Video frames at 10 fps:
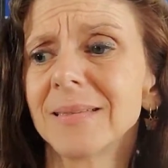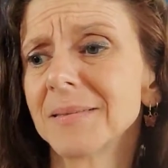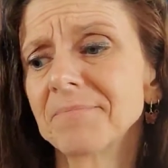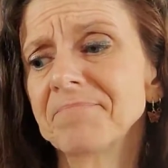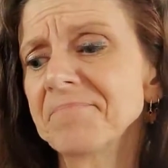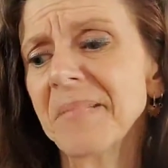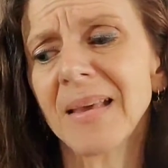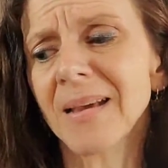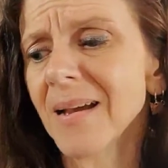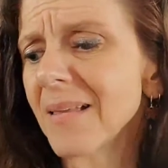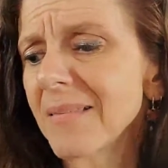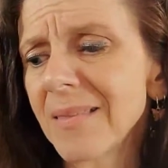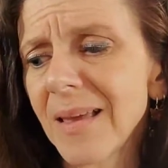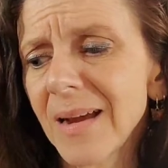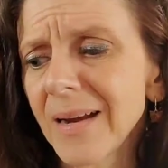and
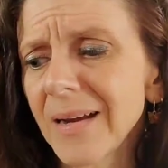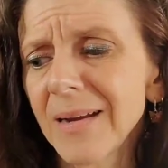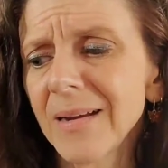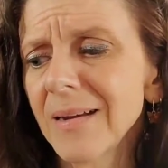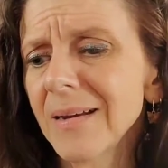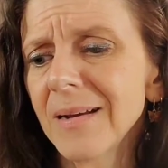they,